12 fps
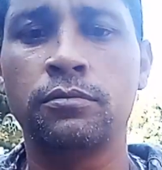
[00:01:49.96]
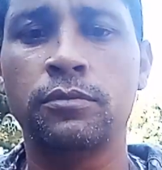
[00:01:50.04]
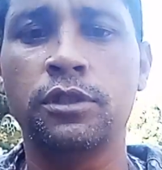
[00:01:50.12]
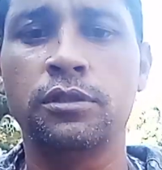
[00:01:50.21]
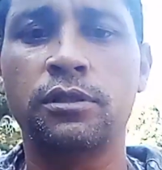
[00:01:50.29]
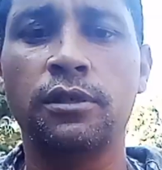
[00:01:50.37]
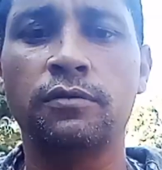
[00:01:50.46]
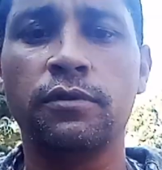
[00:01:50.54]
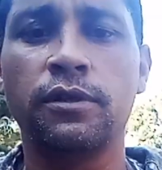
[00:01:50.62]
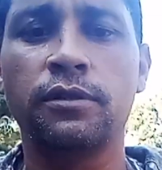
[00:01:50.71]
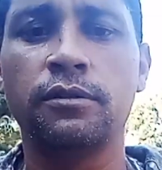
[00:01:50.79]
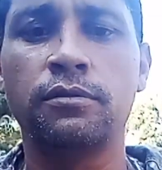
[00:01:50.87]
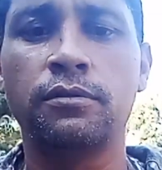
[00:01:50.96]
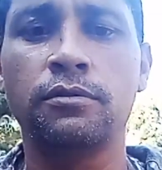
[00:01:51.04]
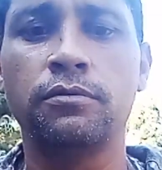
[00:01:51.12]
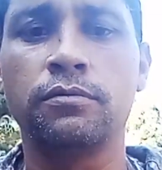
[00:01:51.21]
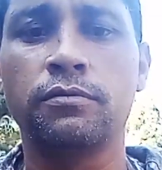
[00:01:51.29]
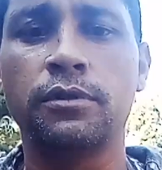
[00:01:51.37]
Just keep running it
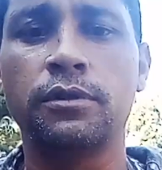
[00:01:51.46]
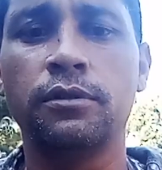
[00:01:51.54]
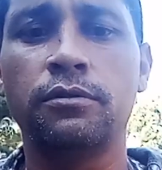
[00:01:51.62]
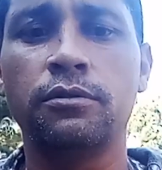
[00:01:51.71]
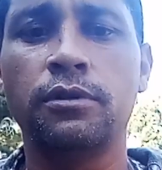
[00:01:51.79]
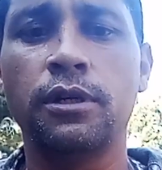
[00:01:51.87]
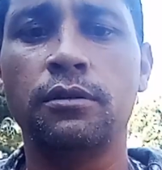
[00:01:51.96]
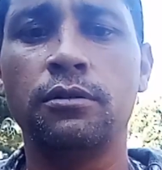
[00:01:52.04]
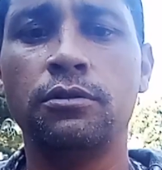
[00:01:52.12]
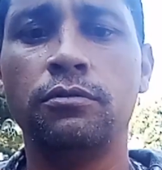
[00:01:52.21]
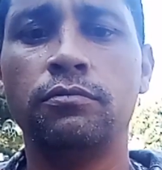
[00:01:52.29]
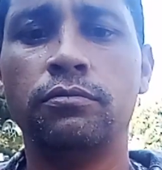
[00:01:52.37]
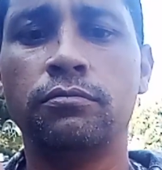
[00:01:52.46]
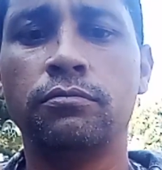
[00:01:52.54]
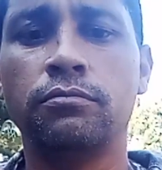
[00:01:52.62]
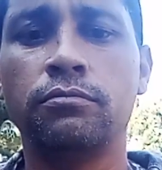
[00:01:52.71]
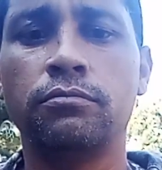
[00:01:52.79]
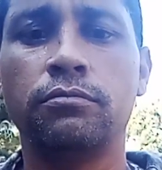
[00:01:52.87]
through that loop.
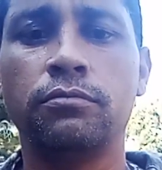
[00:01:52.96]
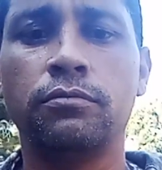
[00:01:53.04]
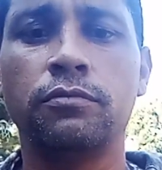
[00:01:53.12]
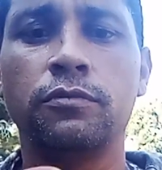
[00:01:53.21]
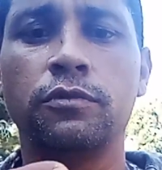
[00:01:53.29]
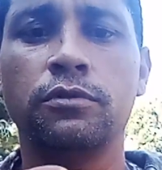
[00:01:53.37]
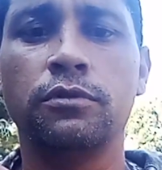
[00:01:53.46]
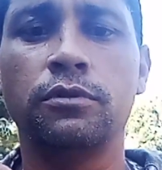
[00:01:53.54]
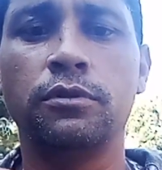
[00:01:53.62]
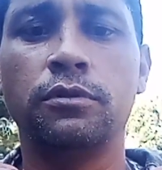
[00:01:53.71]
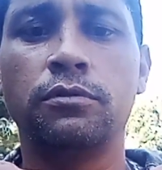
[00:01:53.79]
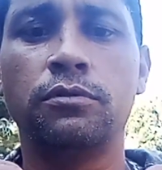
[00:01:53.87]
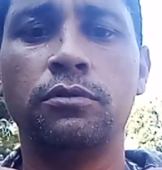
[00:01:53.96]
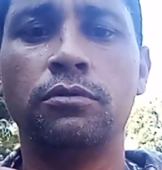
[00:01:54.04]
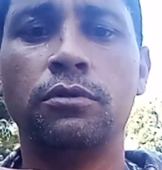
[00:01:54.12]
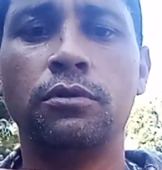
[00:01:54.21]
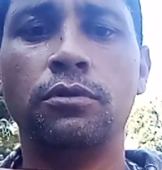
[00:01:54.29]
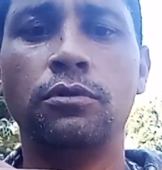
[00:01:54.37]
Run it through
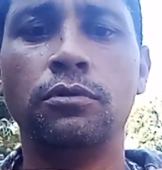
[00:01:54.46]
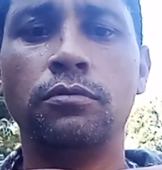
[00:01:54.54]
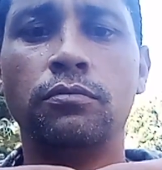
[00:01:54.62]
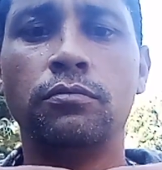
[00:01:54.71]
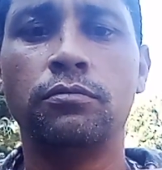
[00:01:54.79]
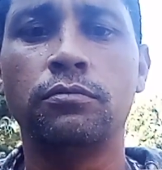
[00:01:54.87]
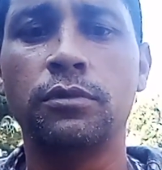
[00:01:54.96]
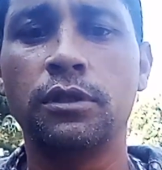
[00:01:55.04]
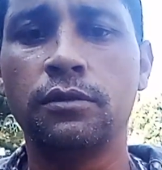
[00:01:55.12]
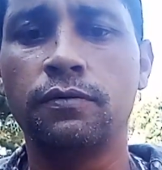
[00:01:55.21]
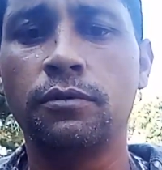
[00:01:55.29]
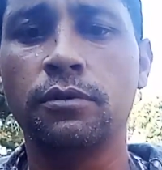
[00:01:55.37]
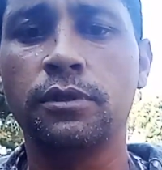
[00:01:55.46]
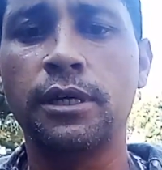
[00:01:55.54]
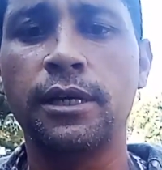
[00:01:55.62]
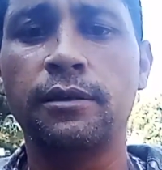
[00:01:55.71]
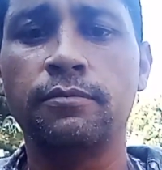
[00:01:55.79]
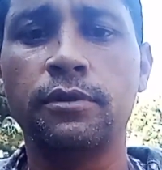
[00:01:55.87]
the loop. That's 4
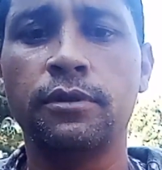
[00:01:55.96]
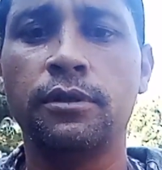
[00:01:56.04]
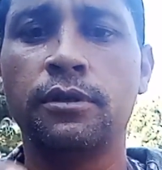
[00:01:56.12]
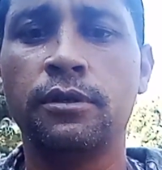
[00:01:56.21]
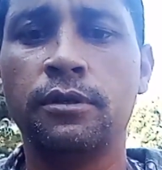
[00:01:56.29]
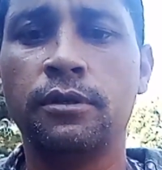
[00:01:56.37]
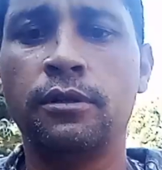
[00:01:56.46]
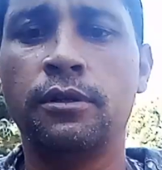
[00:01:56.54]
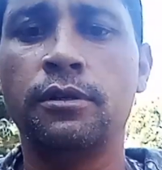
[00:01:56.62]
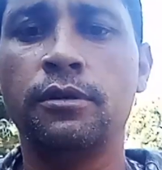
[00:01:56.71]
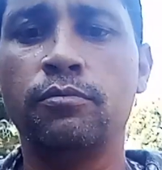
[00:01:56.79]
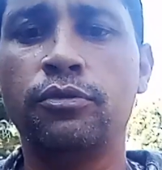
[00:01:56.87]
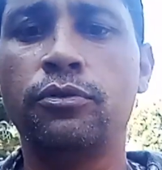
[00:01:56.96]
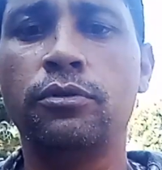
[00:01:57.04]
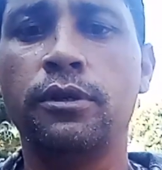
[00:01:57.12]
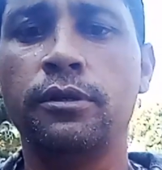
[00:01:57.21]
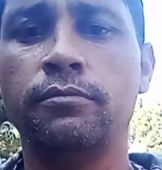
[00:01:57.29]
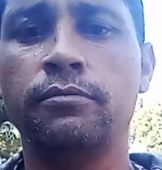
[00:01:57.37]
times. Then
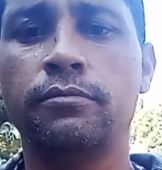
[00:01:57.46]
pull it.